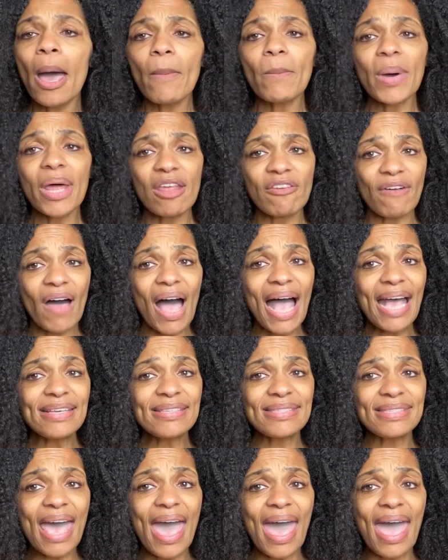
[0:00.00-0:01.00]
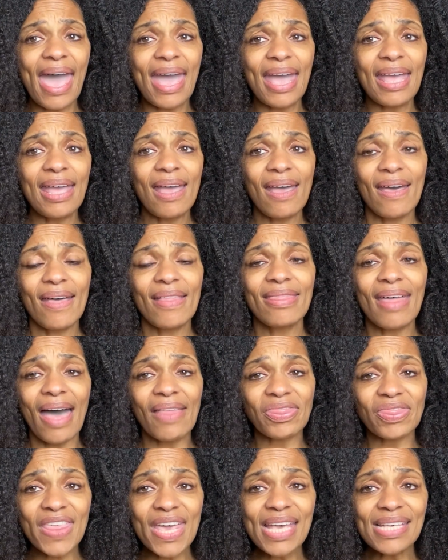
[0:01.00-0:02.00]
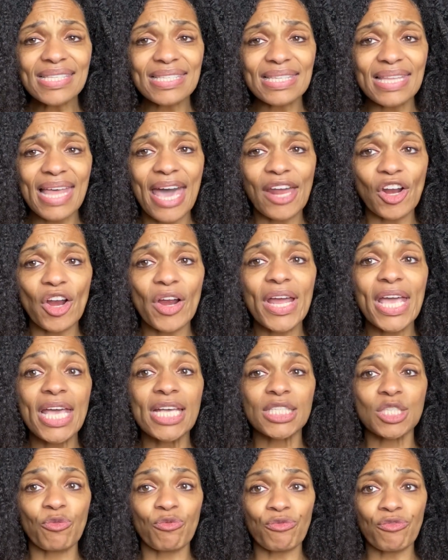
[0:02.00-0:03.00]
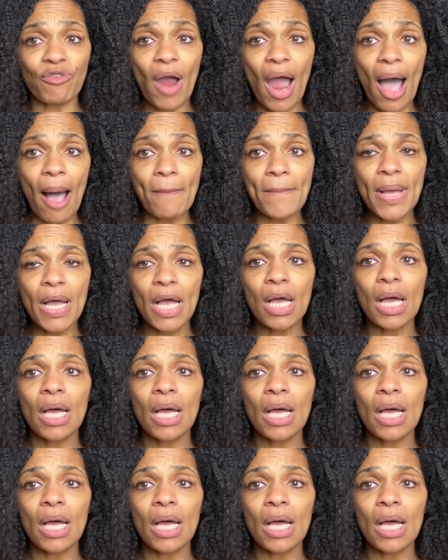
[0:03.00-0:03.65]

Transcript: But if I say that this letter is from